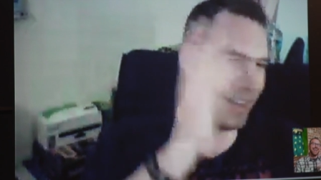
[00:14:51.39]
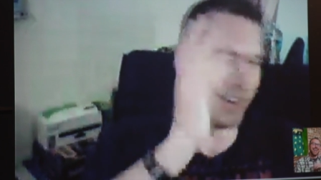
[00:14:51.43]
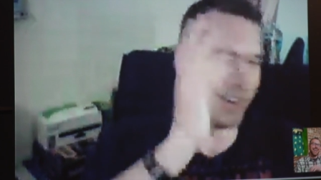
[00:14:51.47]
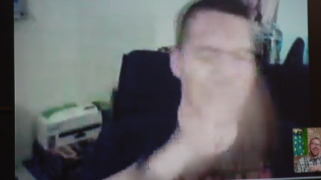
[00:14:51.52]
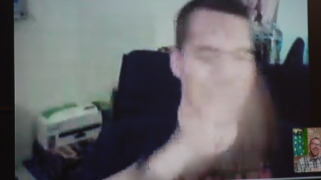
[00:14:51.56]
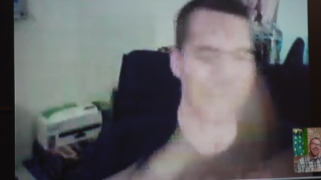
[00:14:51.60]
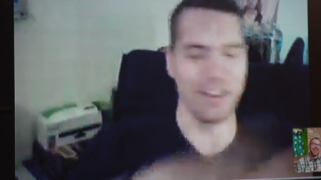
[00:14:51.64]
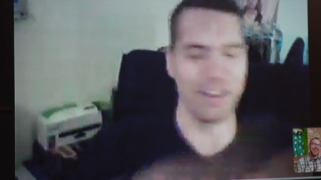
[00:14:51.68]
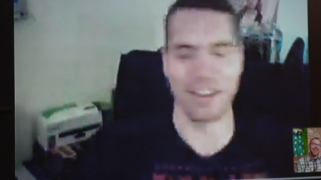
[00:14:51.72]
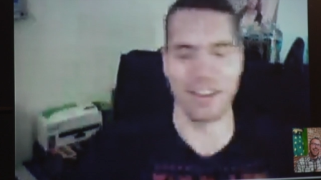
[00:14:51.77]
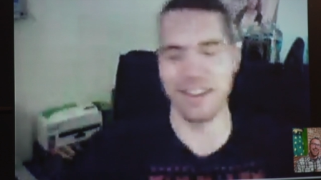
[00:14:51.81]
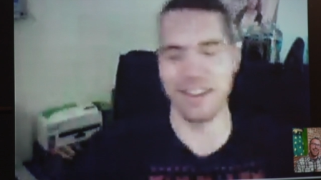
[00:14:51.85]

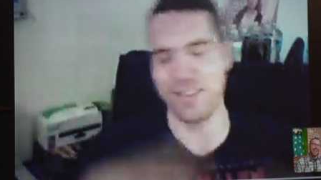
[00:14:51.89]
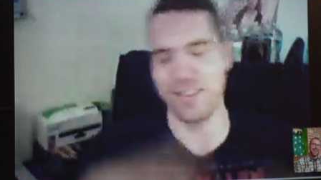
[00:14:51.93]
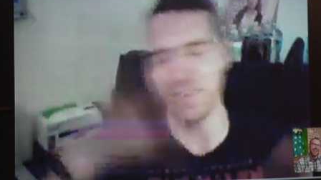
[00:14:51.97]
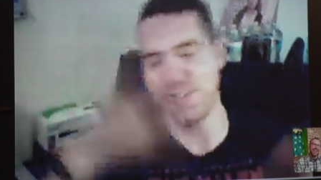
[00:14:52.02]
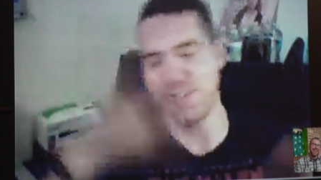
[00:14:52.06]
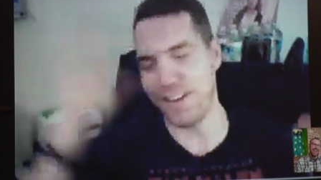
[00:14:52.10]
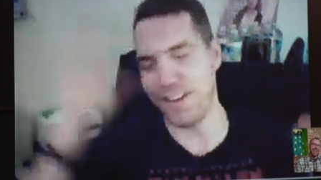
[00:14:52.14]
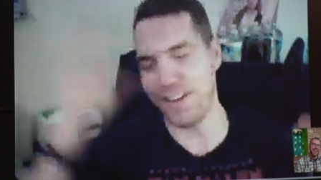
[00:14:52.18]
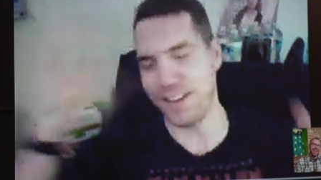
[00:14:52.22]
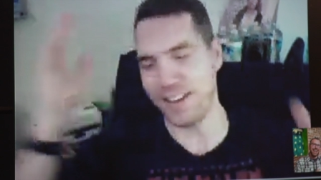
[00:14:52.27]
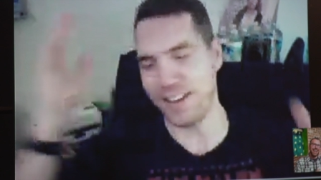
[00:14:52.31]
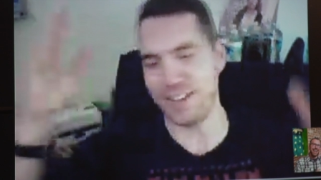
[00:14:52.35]
know, like it's
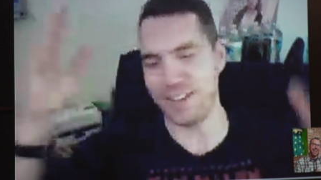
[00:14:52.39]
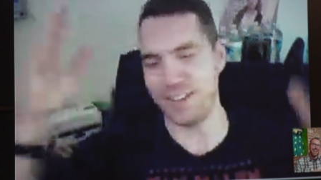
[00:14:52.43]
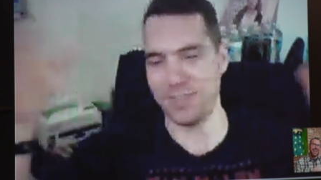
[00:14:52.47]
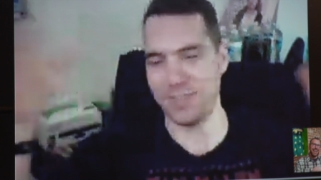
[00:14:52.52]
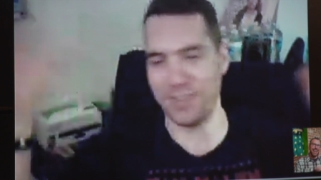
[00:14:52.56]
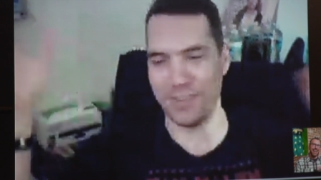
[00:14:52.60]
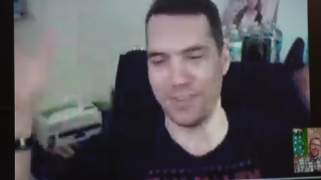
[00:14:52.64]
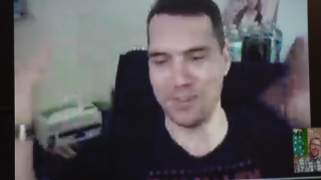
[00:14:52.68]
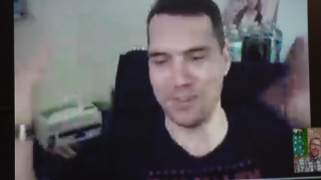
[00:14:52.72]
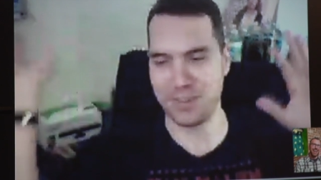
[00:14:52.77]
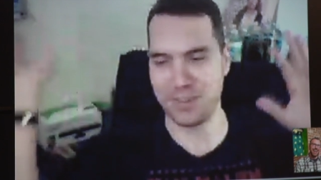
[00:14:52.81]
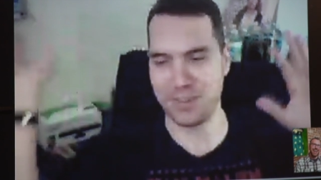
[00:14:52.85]
very
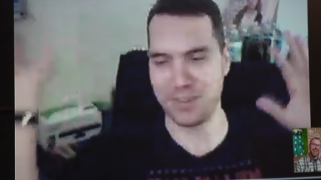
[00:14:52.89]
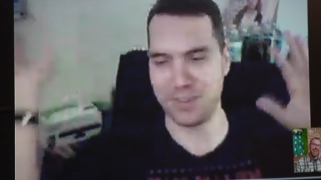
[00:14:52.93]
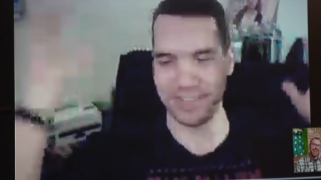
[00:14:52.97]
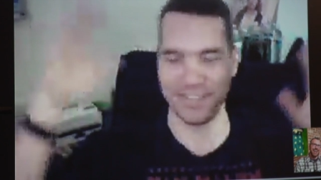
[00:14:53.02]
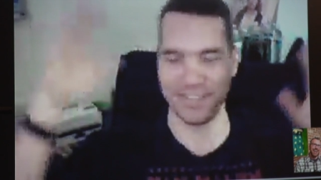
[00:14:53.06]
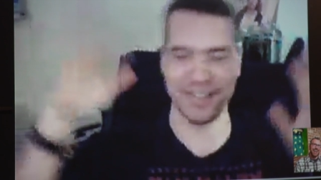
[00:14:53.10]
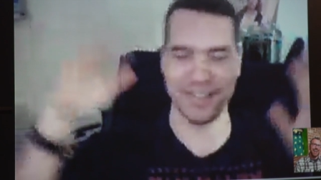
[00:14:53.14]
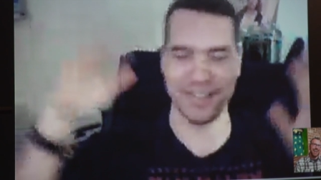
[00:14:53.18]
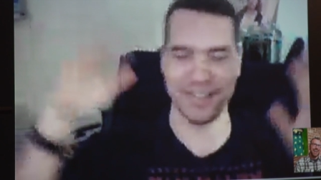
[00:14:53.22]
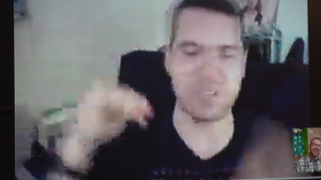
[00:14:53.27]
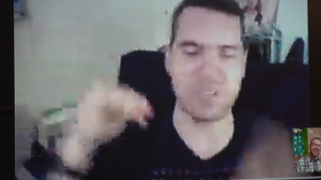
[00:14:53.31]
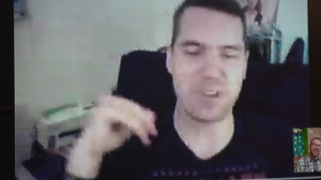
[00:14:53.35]
confusing.
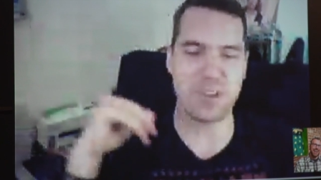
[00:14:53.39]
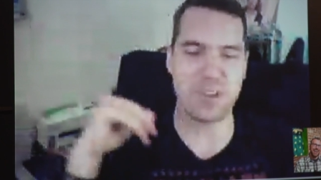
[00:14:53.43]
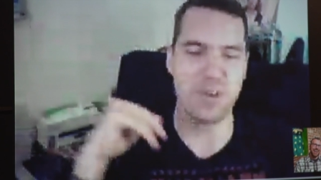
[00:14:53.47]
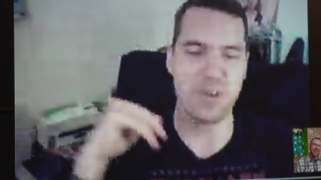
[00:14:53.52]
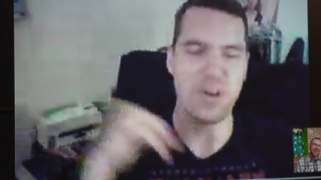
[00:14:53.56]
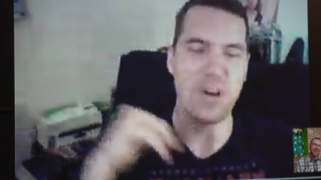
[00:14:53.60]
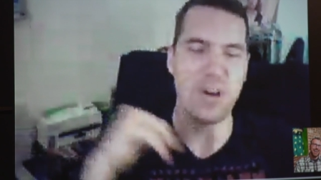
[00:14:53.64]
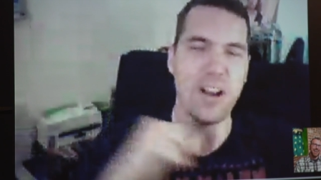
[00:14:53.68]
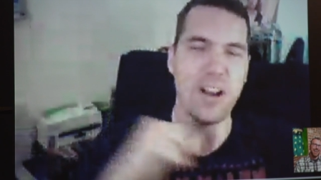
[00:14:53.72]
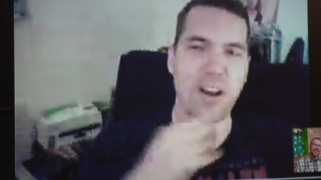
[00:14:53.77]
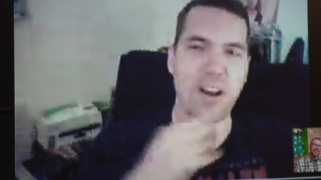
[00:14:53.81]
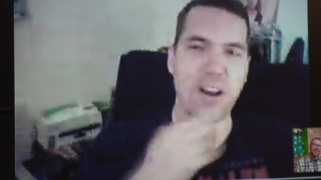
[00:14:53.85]
To, so
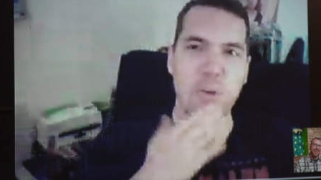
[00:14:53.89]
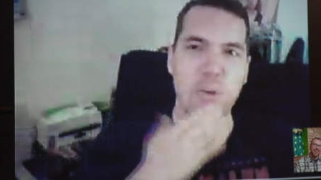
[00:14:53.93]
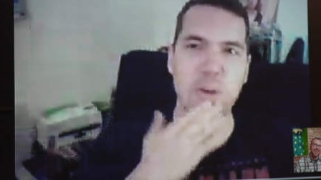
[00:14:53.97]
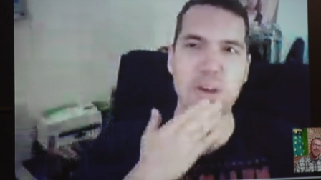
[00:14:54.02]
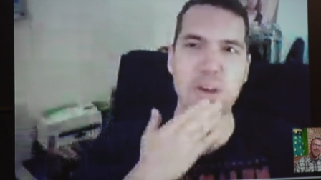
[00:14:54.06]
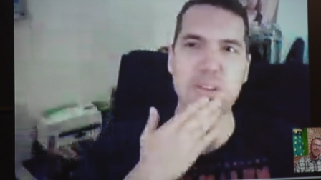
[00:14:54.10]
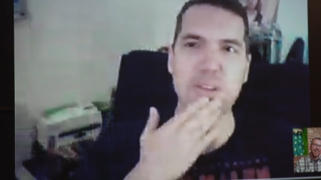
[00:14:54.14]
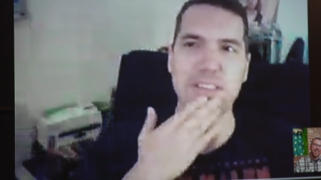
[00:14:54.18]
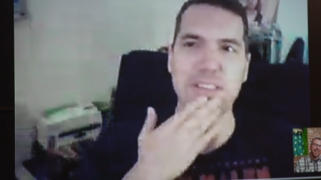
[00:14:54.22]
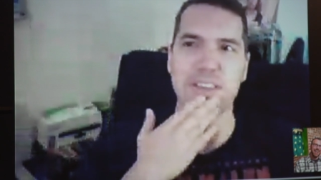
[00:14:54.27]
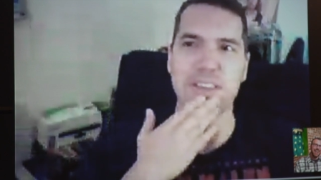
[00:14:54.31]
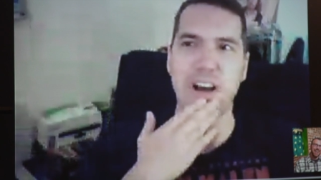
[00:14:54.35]
we
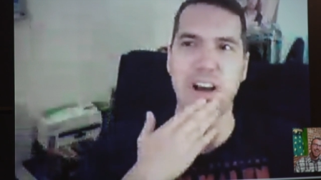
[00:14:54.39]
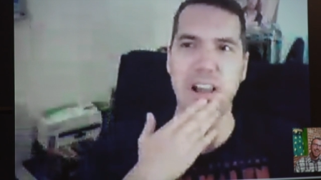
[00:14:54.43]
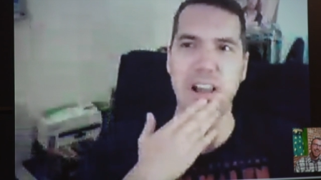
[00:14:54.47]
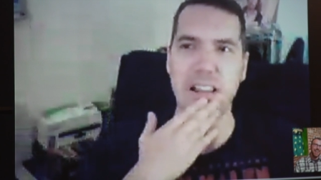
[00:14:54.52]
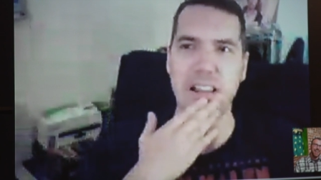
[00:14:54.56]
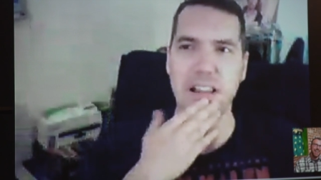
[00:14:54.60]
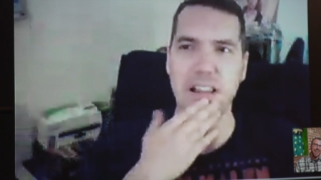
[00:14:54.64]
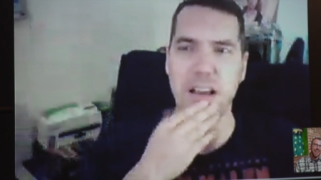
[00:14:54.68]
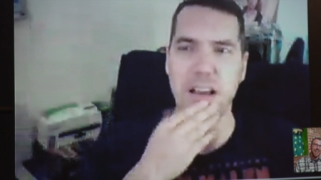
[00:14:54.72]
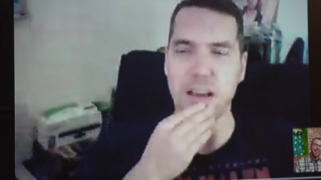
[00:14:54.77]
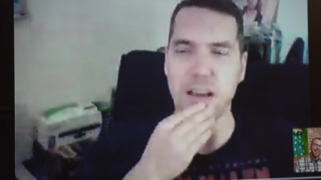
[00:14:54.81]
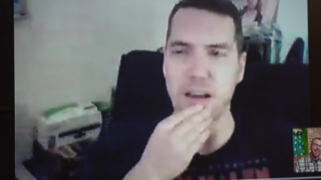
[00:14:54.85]
always call it
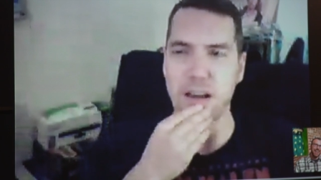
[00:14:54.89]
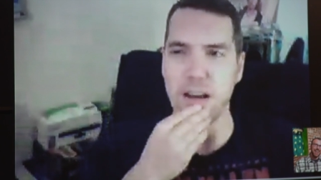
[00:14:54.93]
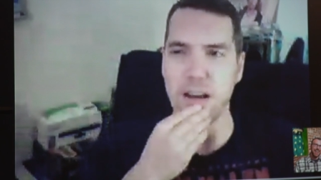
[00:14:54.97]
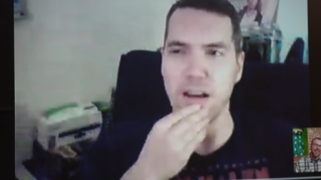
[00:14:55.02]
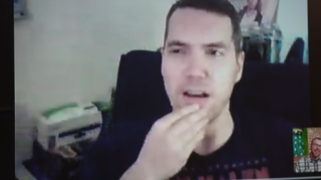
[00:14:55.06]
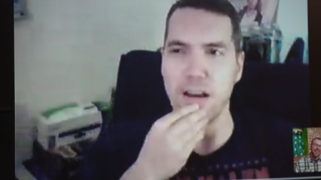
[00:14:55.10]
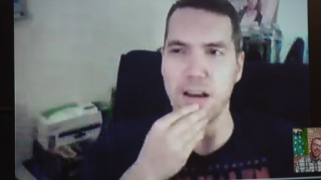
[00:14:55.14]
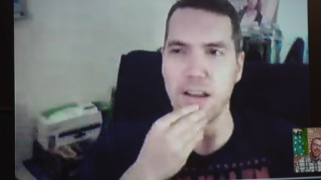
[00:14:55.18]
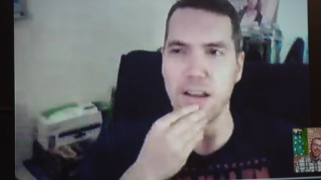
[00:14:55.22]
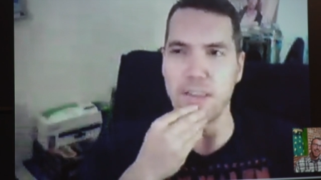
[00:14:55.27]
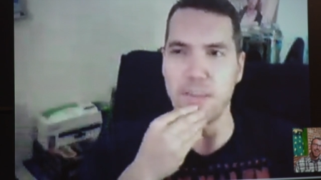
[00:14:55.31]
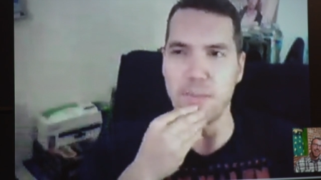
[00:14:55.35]
like uh,